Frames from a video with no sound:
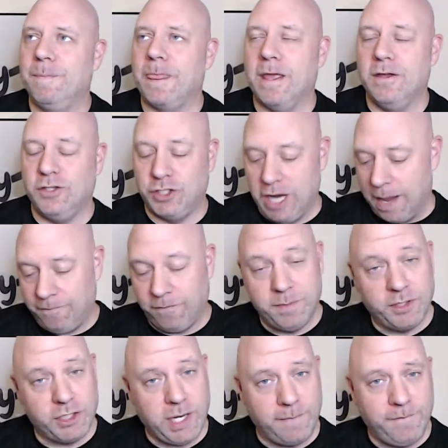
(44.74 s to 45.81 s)
Shep from
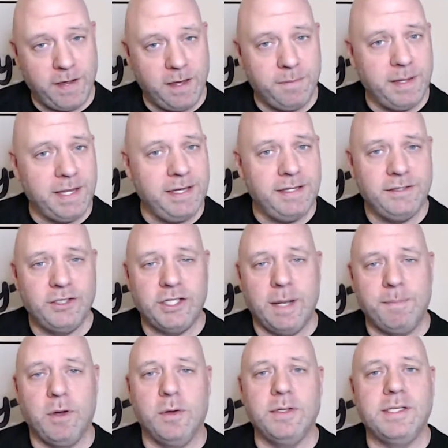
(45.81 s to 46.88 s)
the Shep Family.
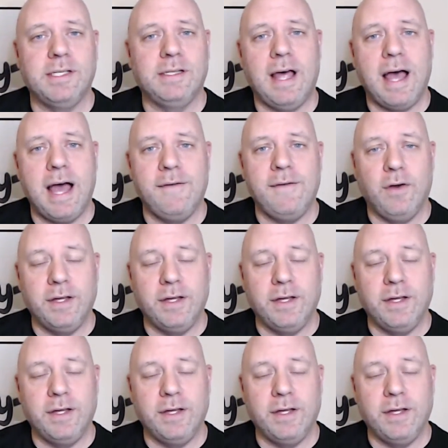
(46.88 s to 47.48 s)
Shep goes live